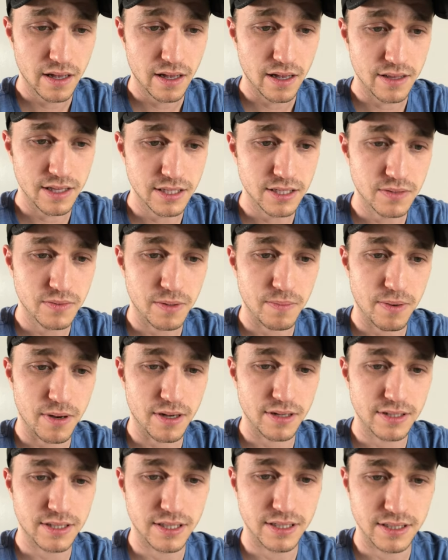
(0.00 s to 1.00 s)
And this is what
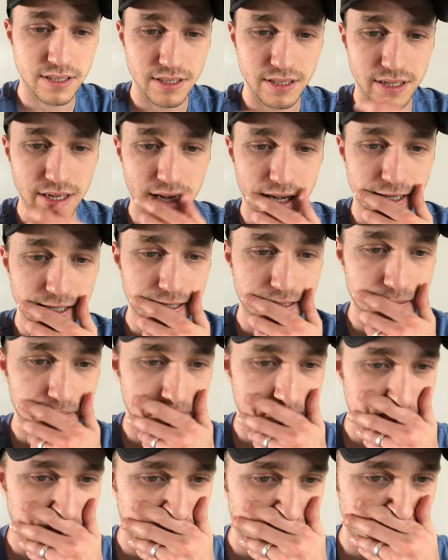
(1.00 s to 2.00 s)
Paul says next.
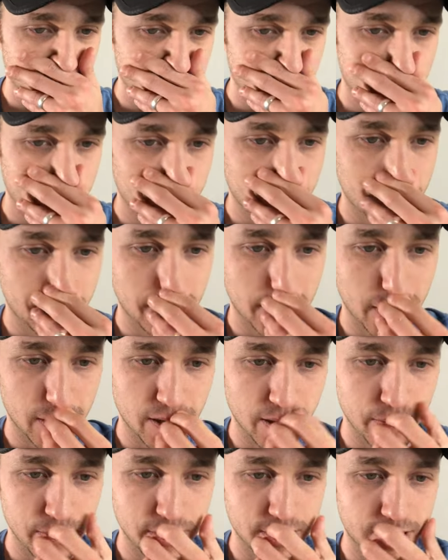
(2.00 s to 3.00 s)

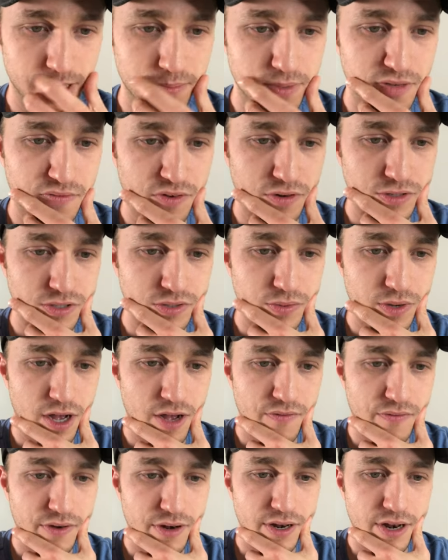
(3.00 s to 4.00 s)
I'm going to skip to verse
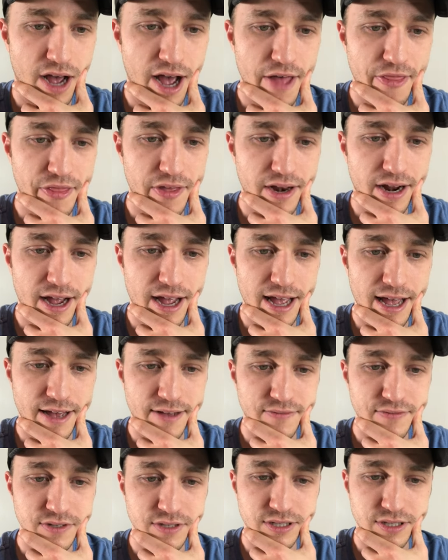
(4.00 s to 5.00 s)
12. Not that I
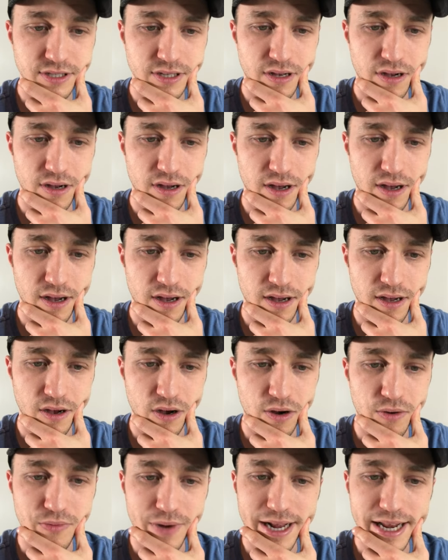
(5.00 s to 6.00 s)
have uh,
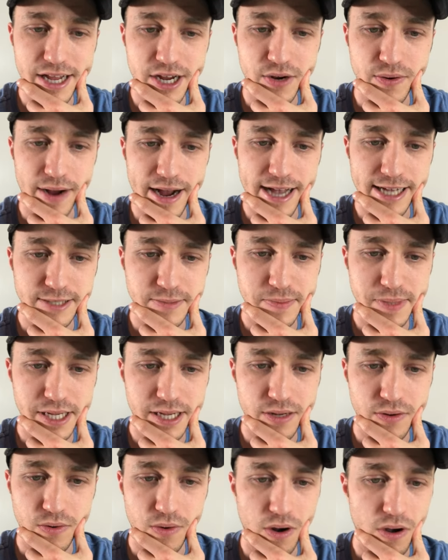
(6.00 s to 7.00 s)
already grasped
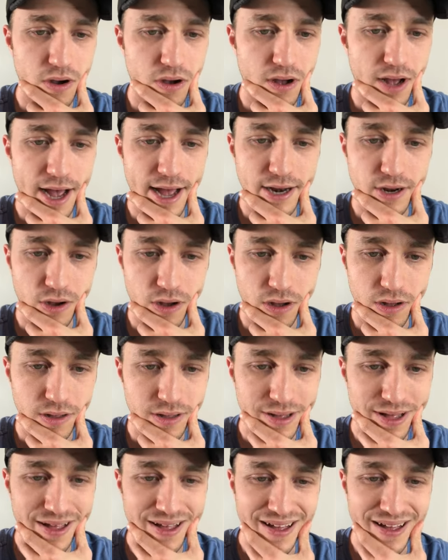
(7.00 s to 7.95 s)
it or all, at all,